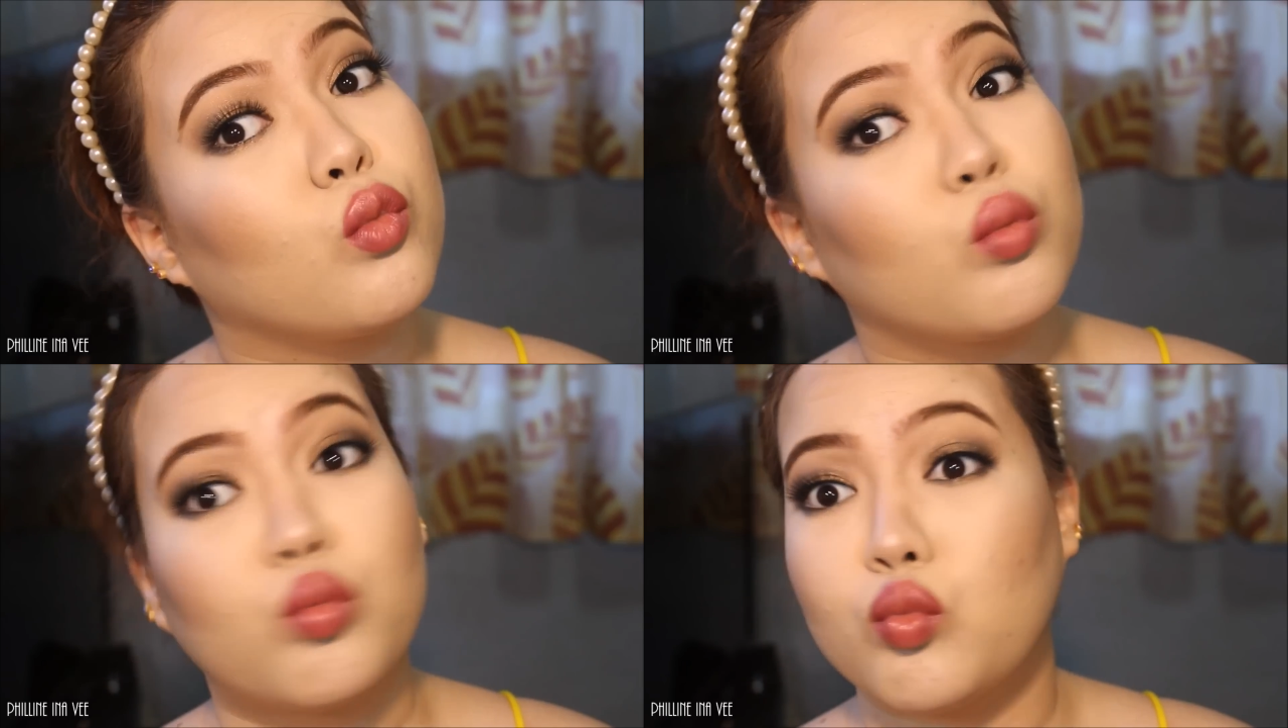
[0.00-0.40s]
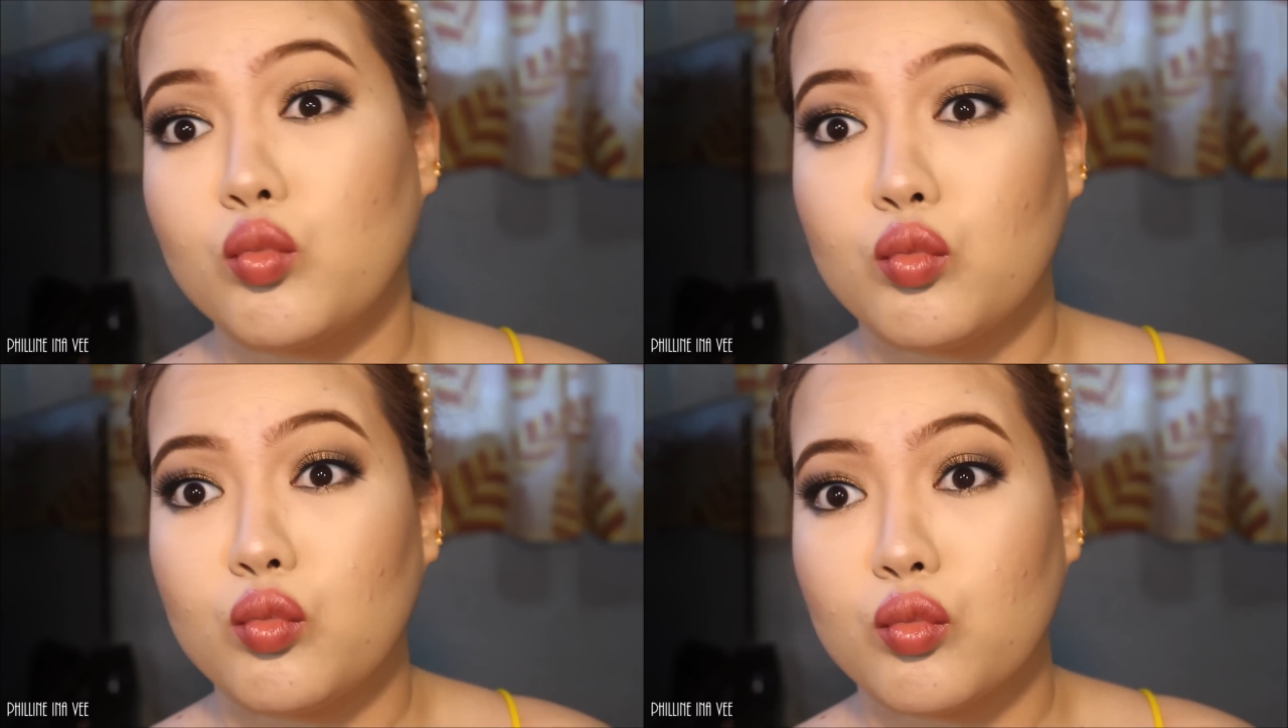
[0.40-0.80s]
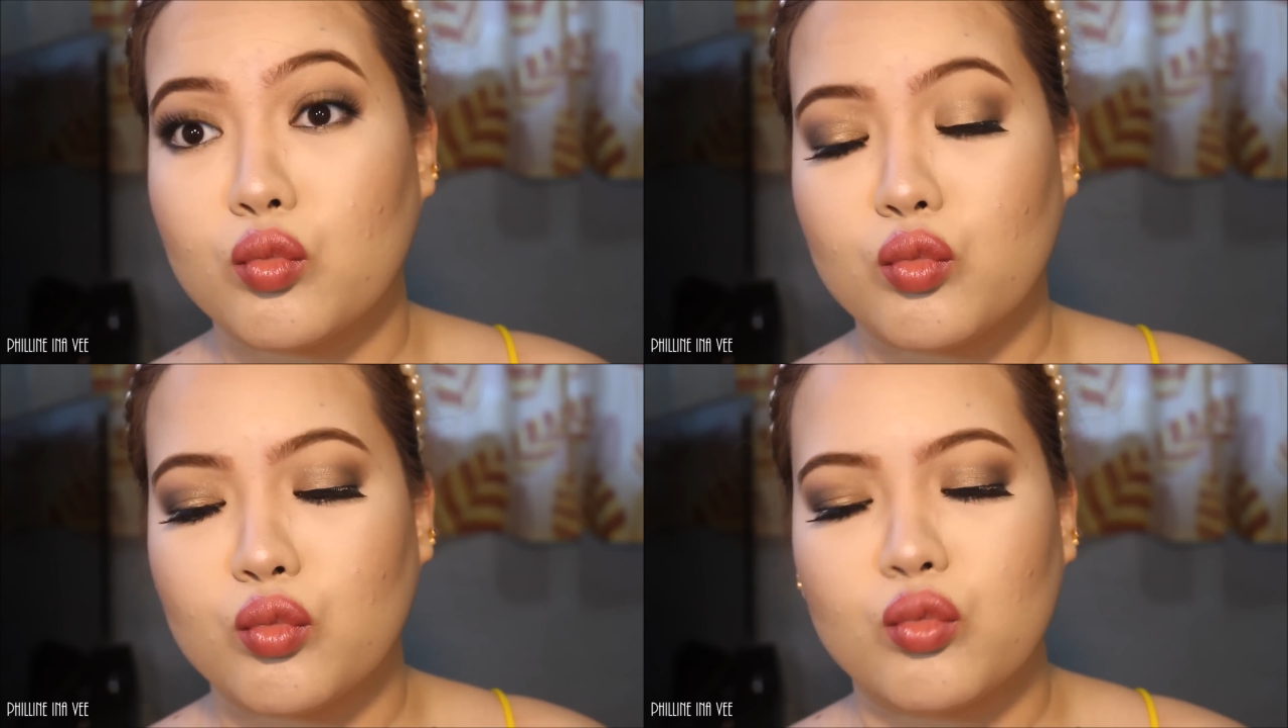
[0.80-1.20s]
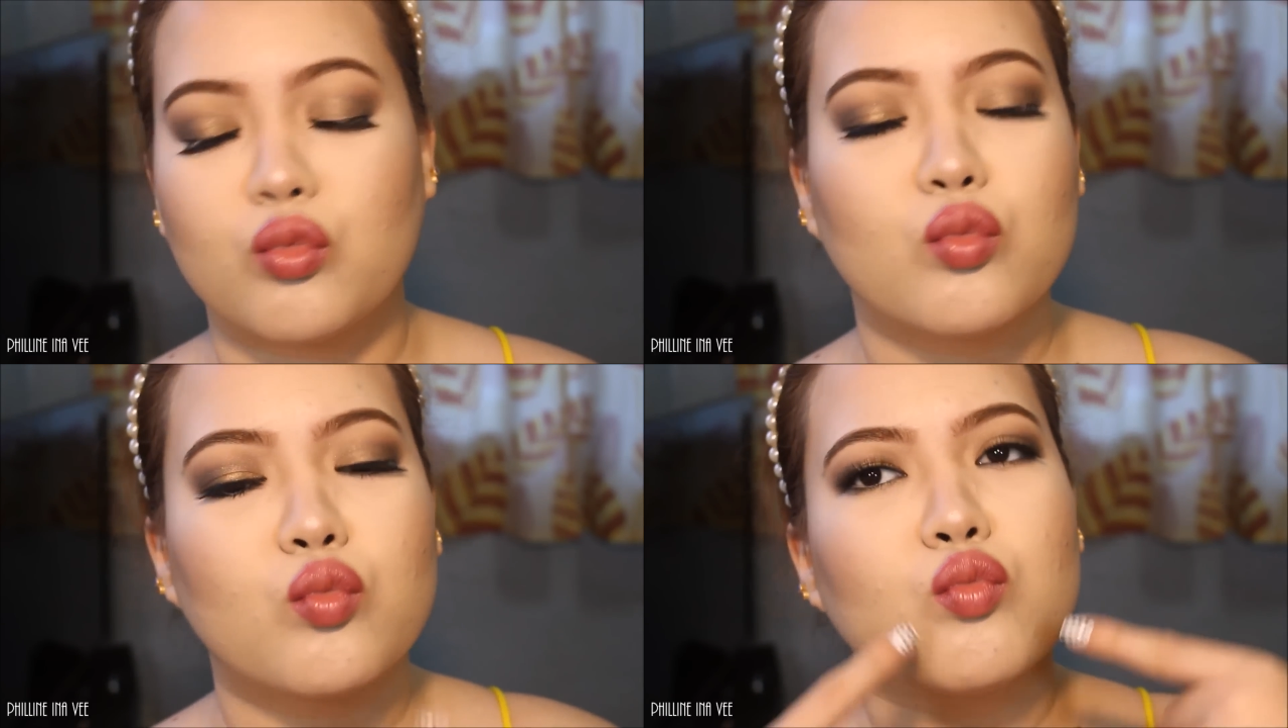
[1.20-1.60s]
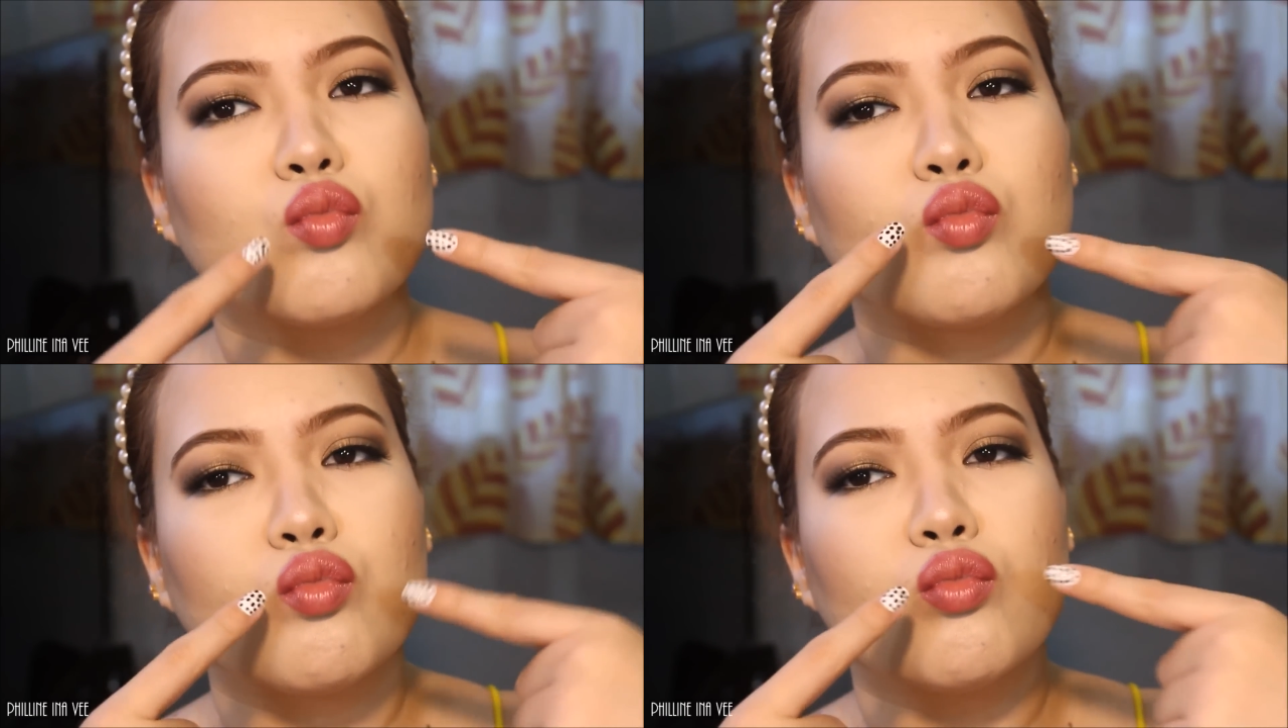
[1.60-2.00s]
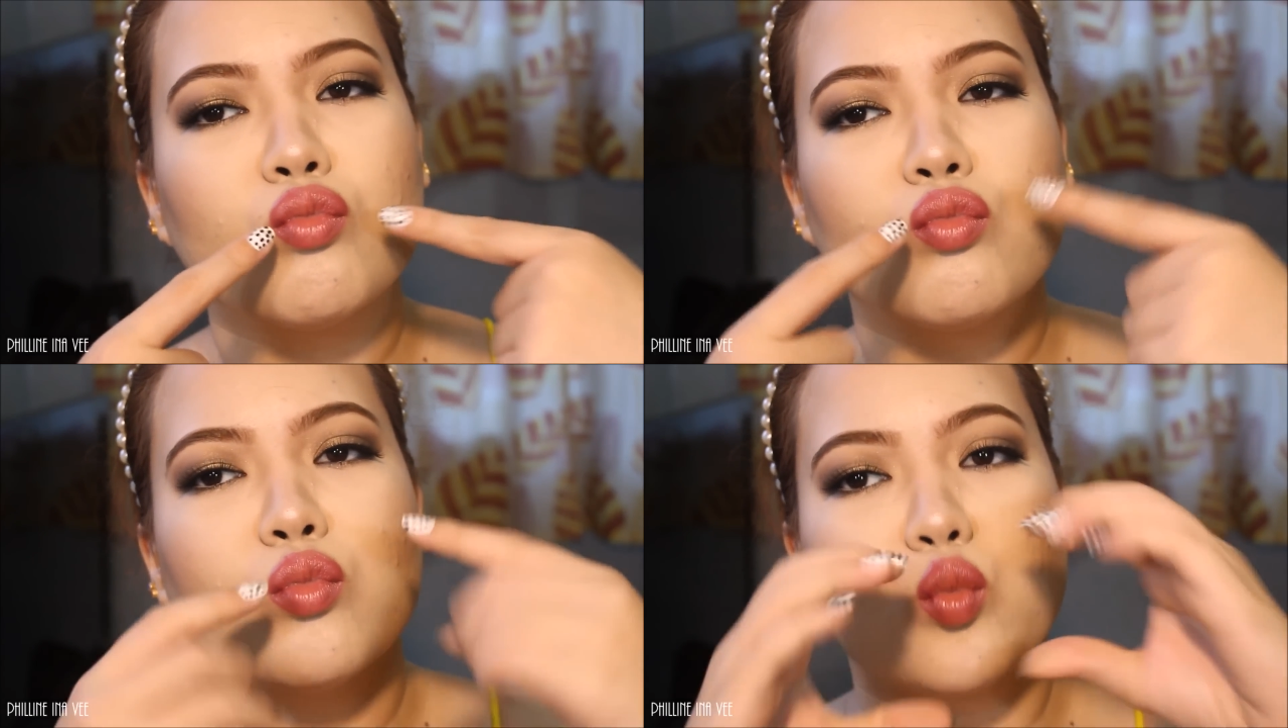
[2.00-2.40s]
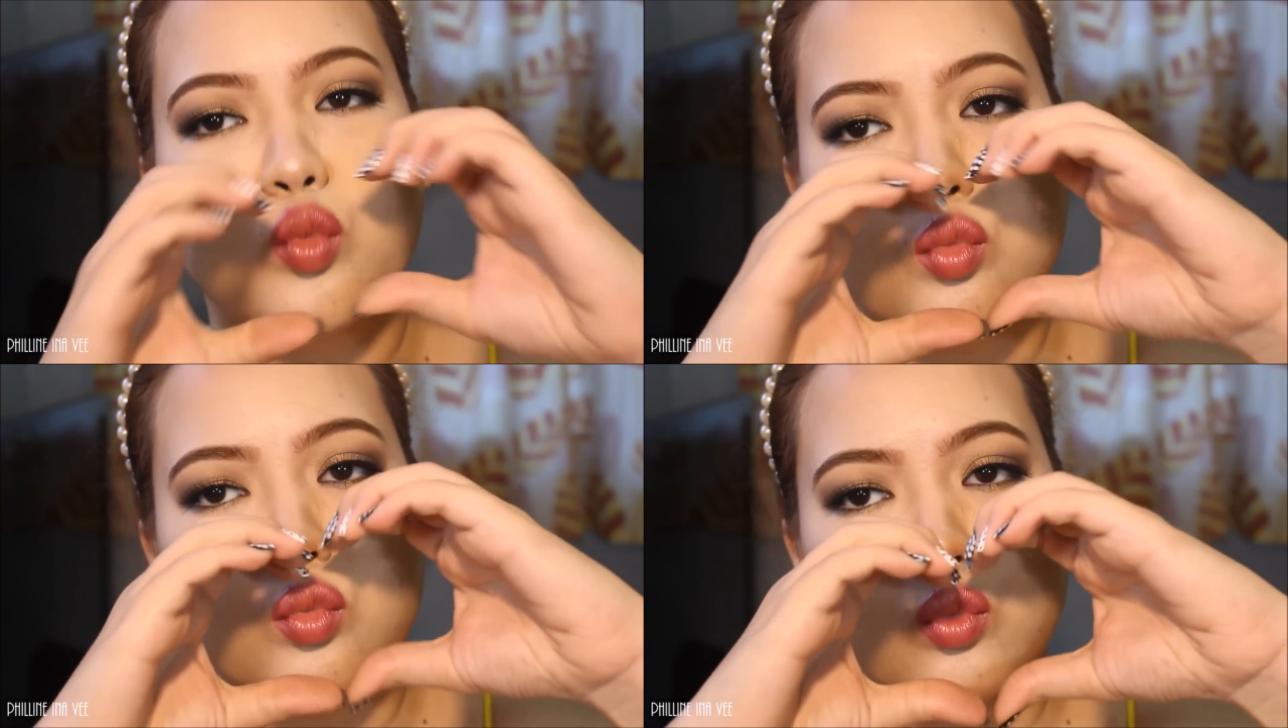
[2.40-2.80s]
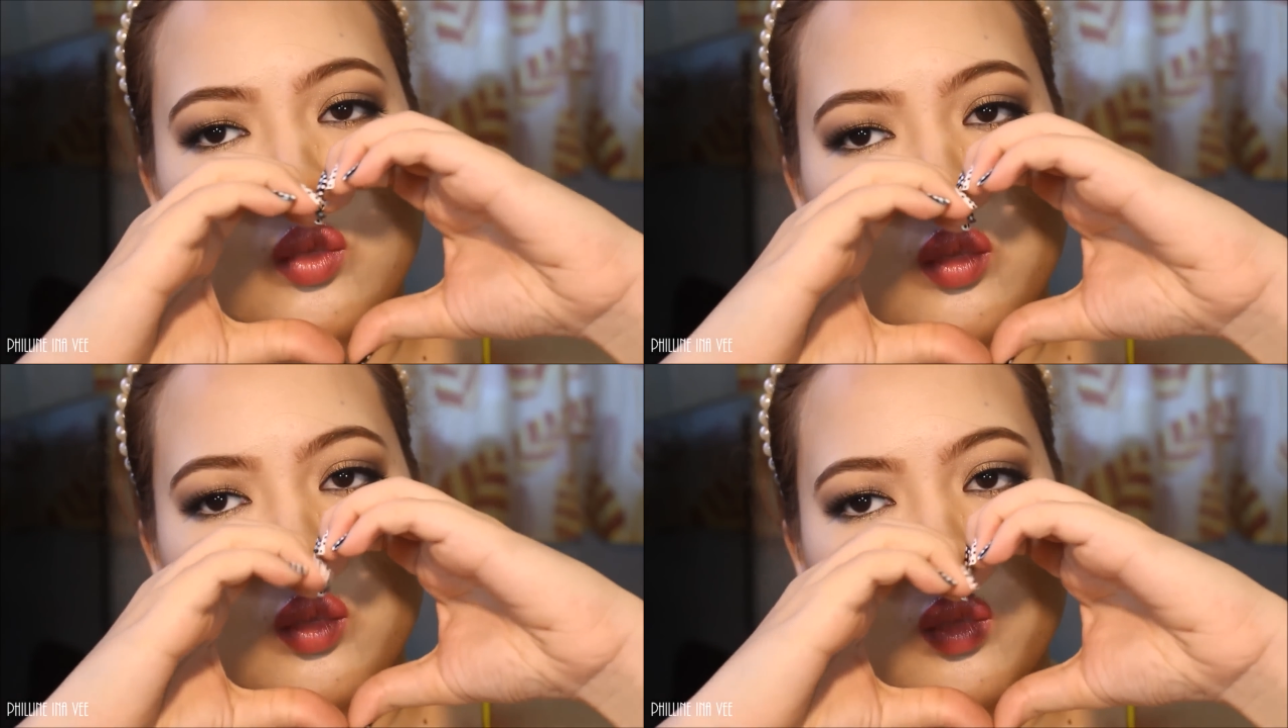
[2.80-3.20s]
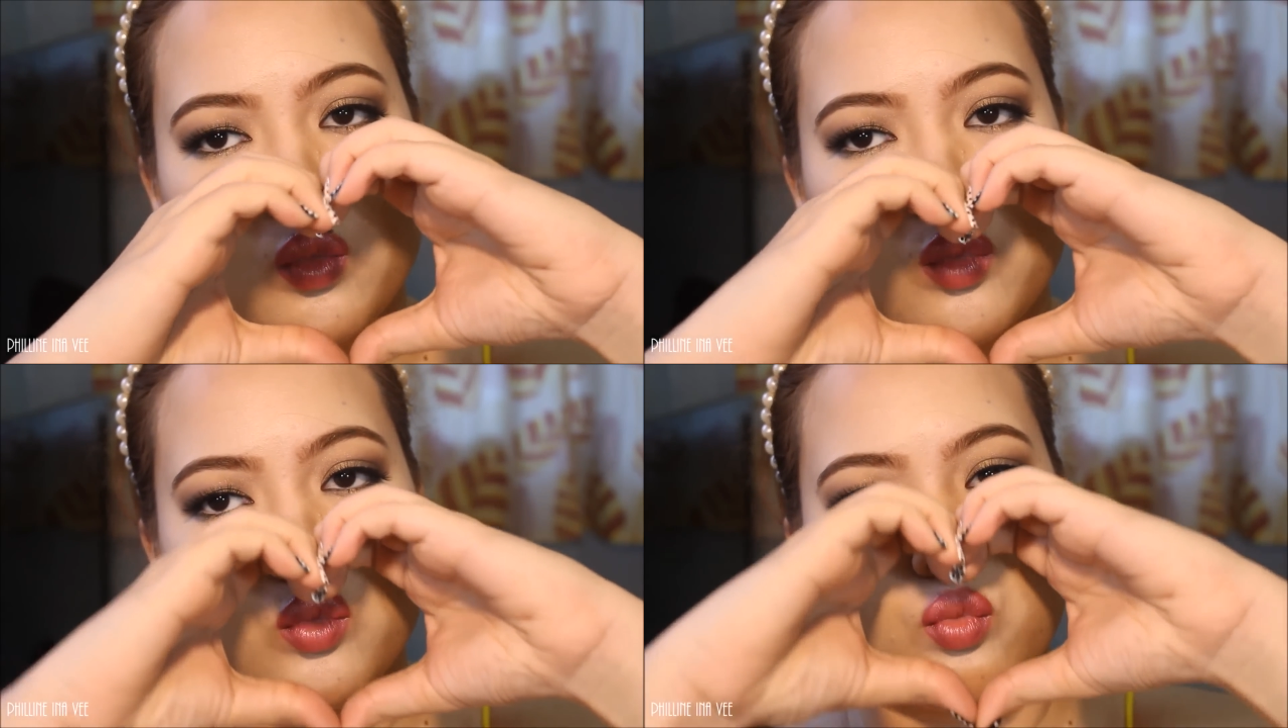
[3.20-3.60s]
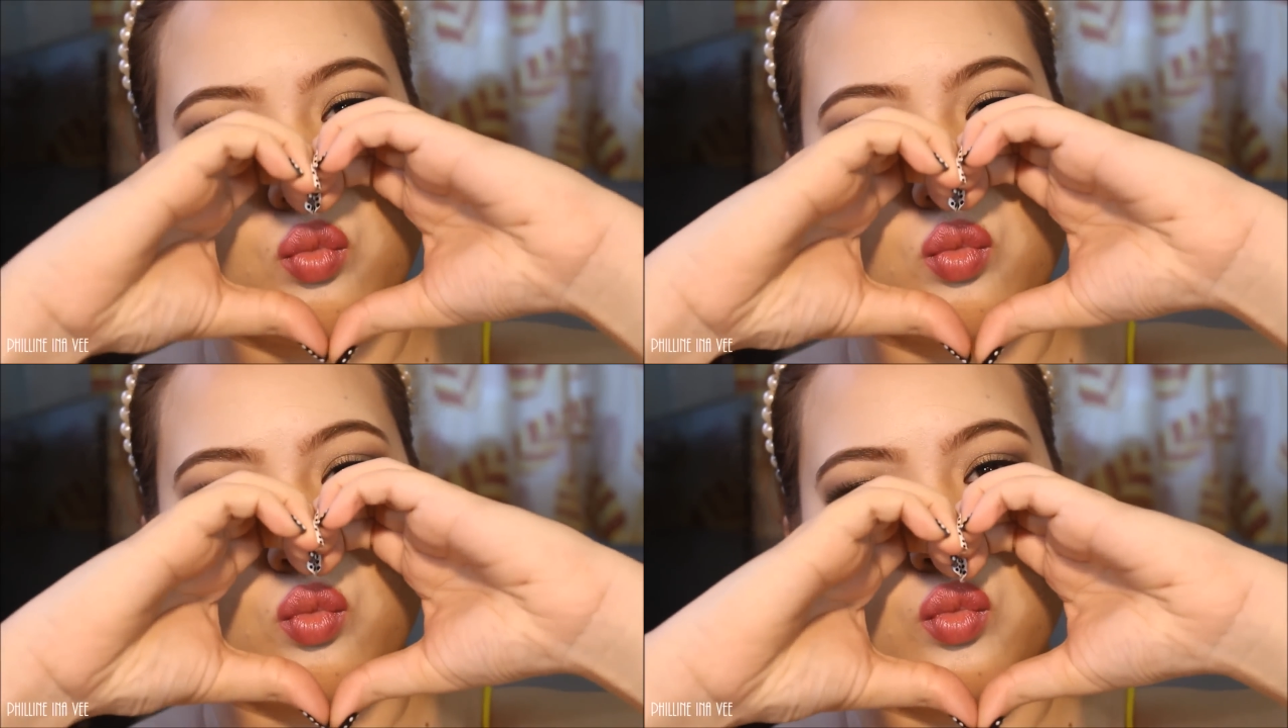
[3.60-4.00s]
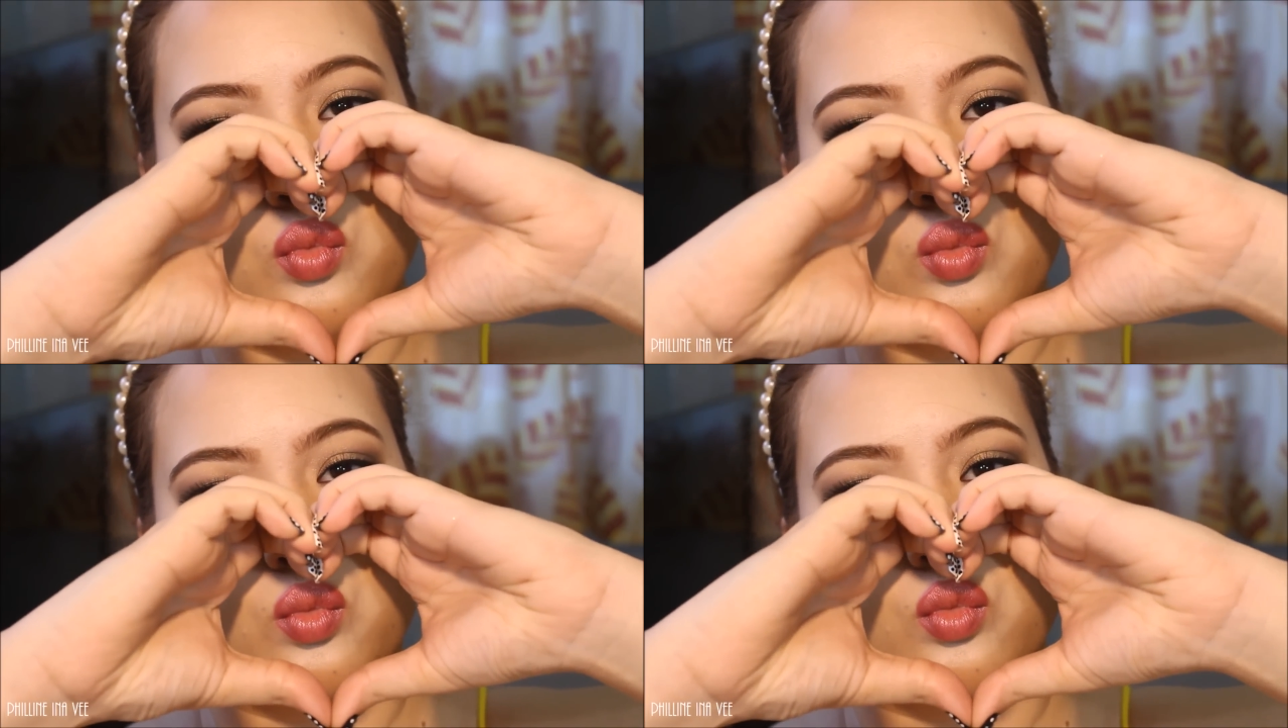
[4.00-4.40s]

too many lipsticks, but why not, right? I got like a lot of lipsticks